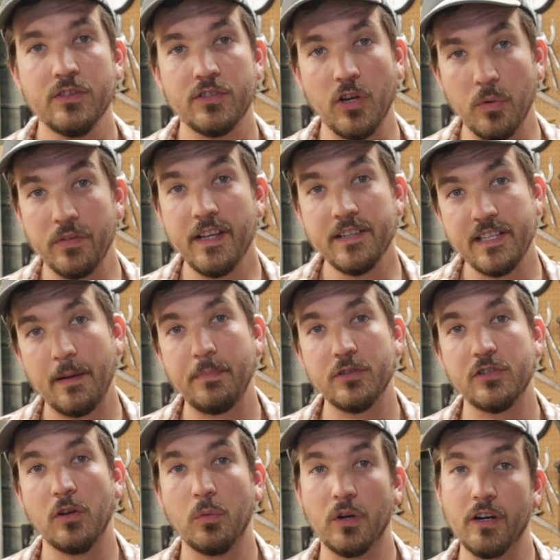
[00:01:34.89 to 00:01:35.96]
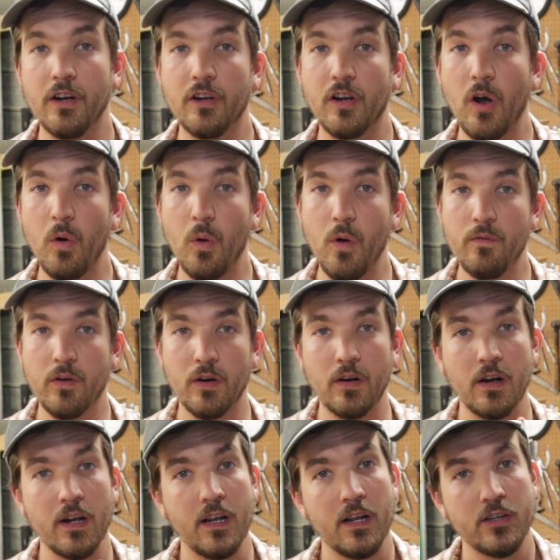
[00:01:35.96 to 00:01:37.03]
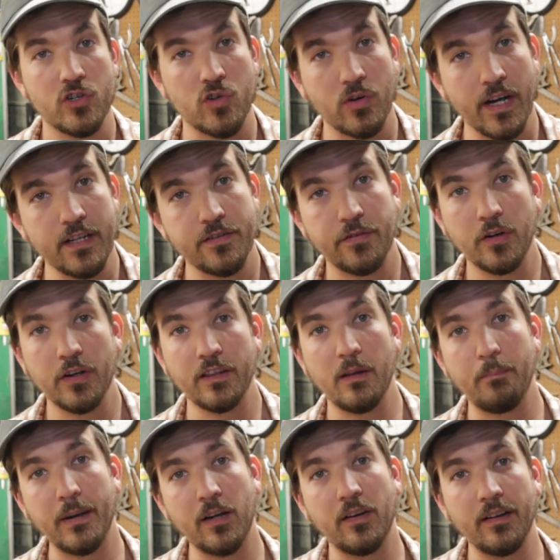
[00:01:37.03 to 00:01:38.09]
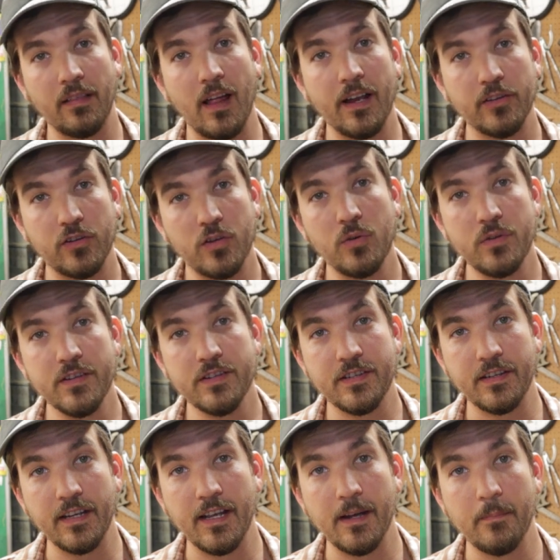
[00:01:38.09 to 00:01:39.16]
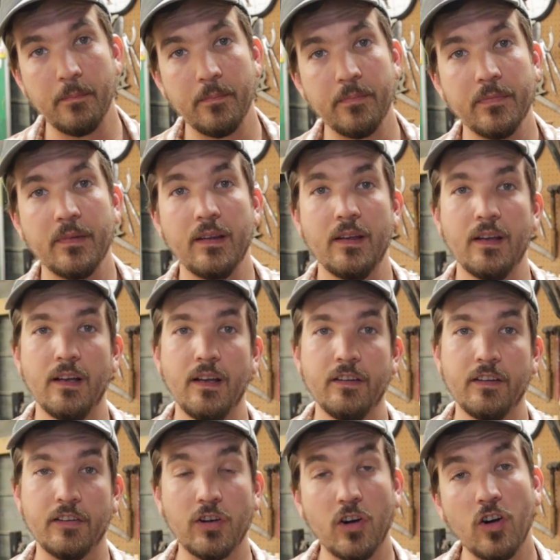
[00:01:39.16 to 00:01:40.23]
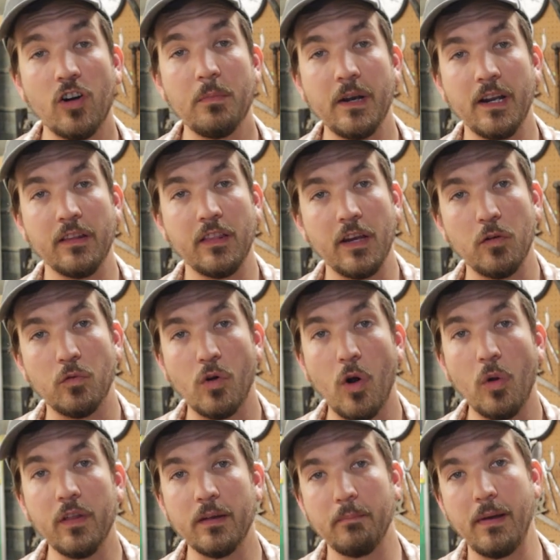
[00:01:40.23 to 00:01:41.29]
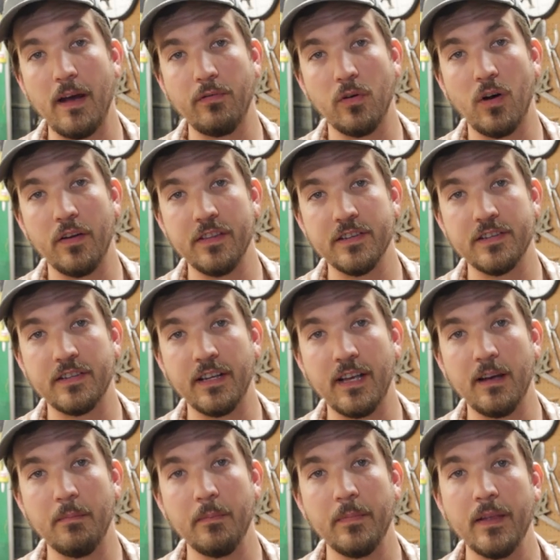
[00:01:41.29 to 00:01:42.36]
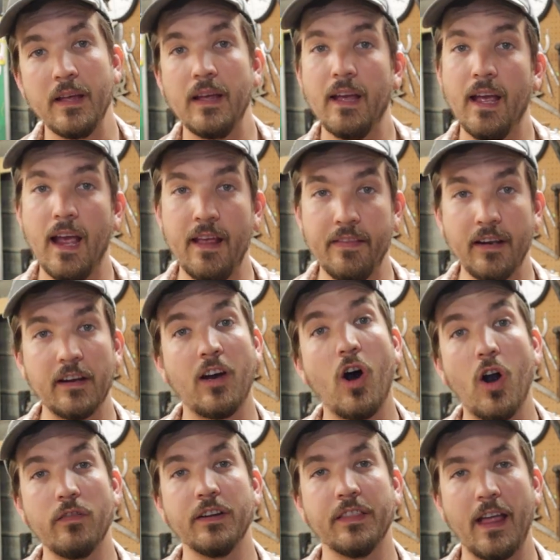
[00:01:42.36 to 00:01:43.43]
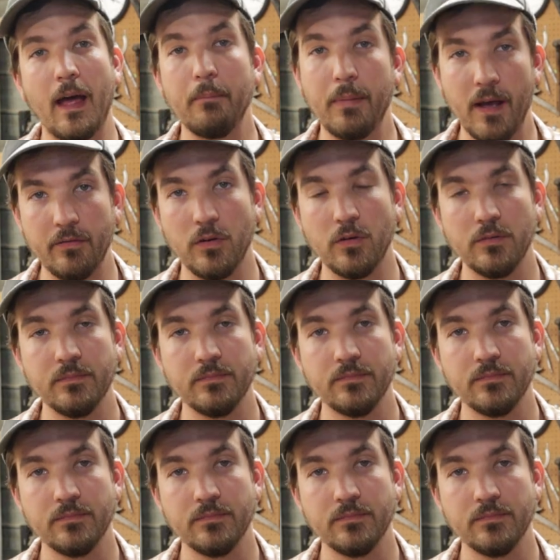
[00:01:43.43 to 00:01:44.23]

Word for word: So in this episode, we're gonna go over transferring the bearding line to the stem, determining the rolling bevel on the stem, and then carving that bevel.